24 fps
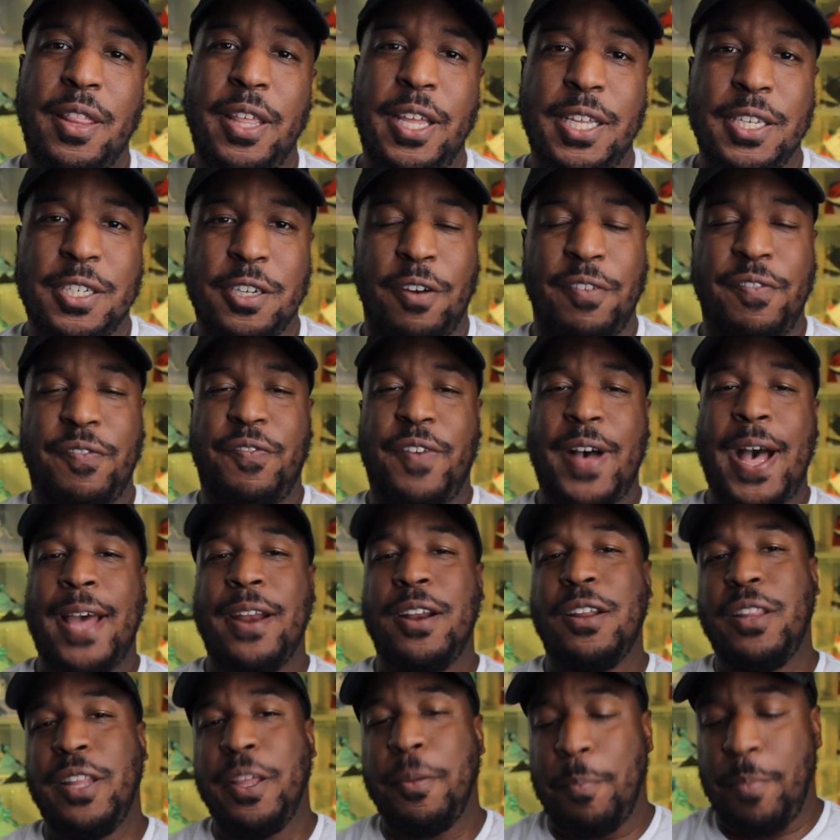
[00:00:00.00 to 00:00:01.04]
These are
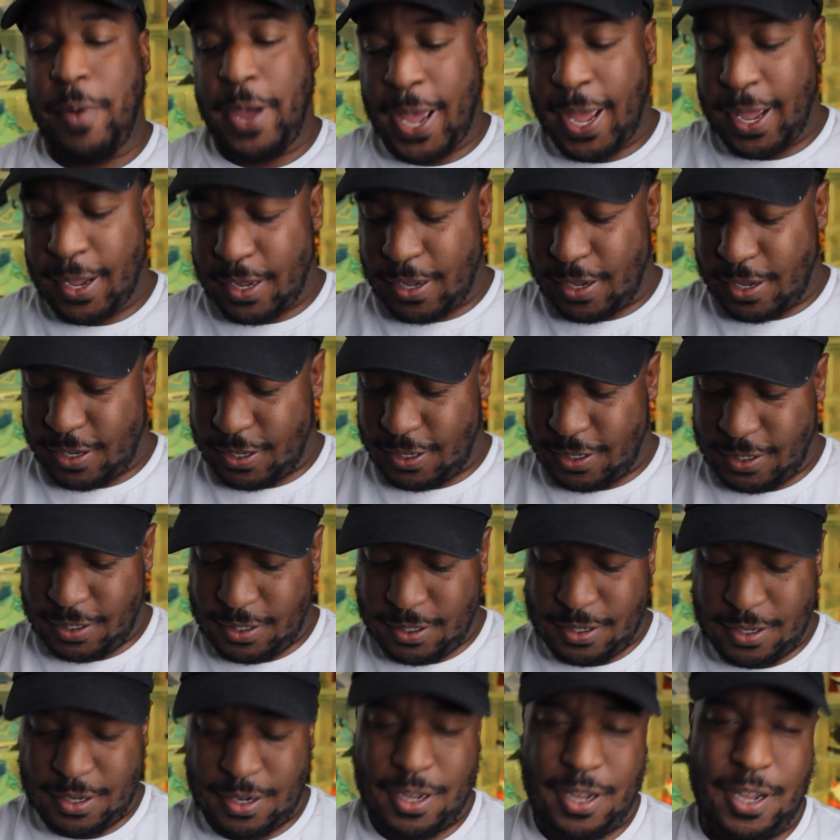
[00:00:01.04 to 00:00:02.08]
finally back,
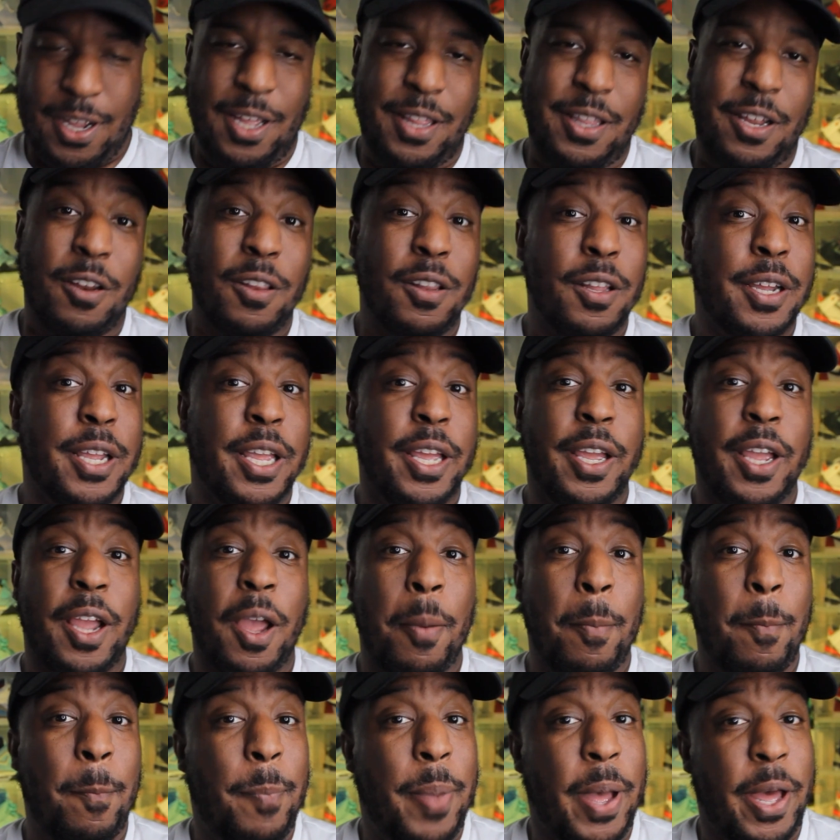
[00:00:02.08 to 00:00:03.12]
and they're looking
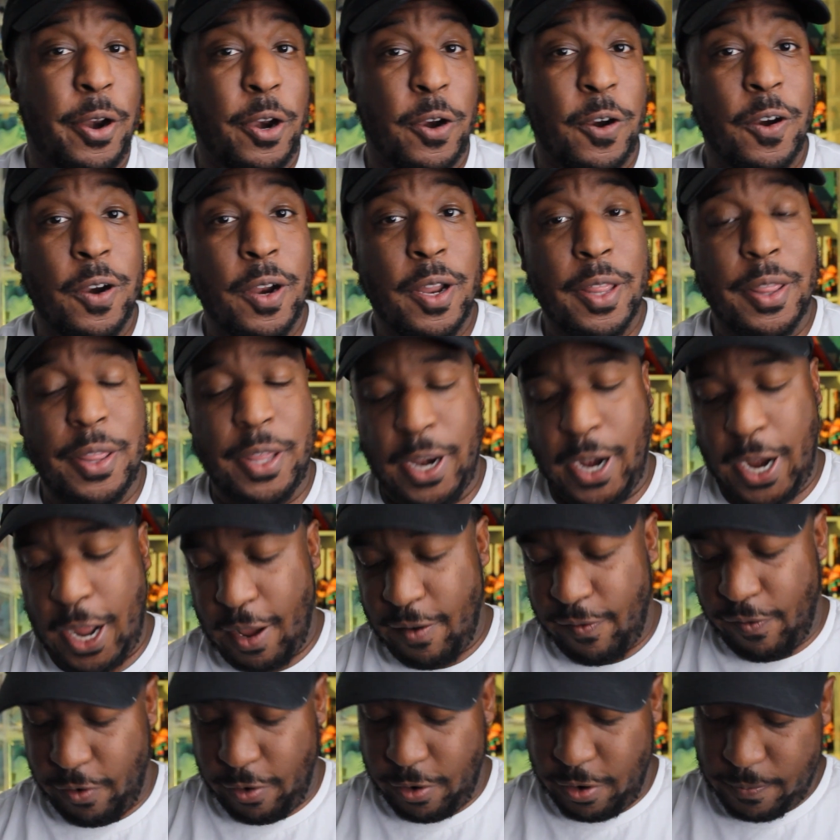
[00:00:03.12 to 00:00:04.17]
better than
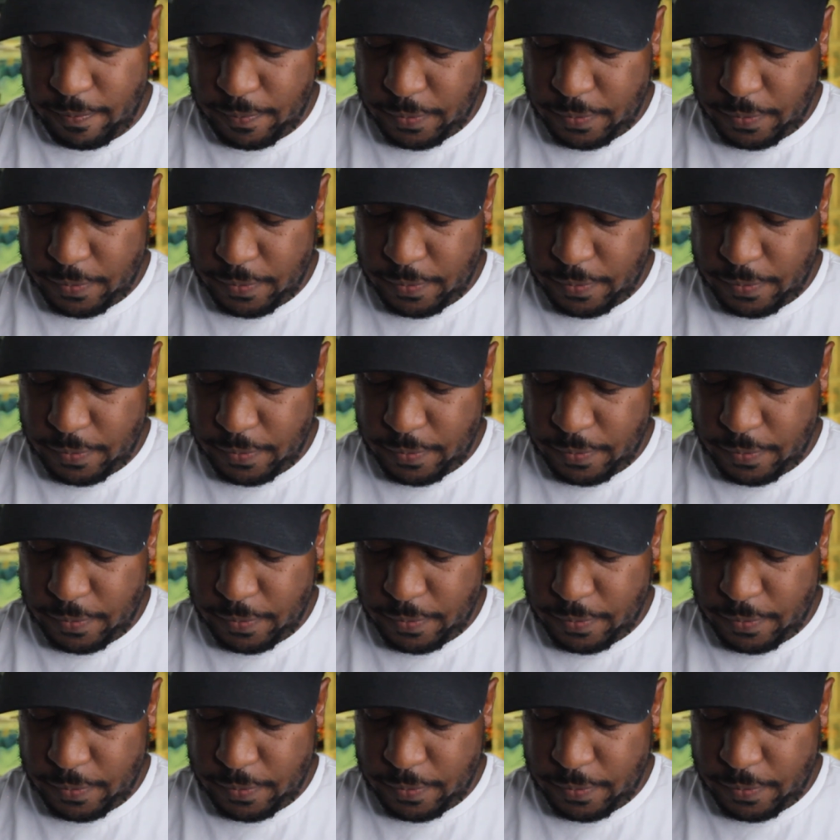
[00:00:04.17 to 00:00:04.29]
ever.